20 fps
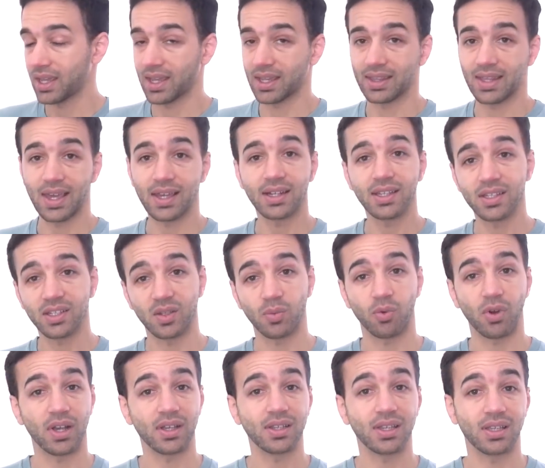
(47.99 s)
and that is the
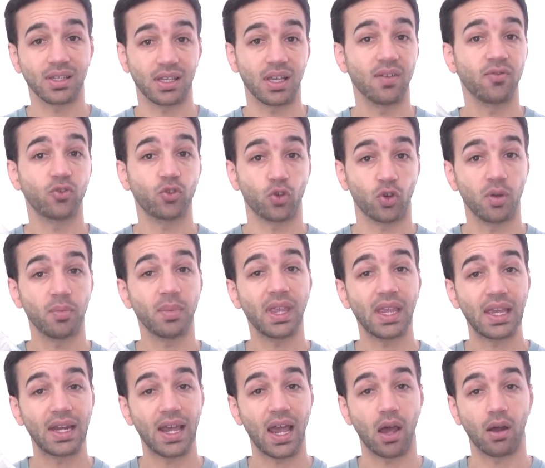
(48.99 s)
process of
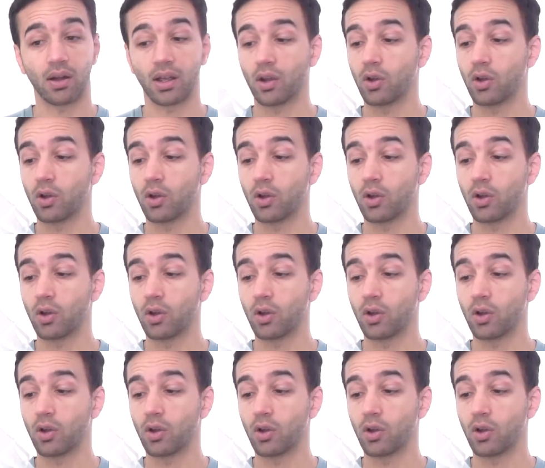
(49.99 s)
trimming it out.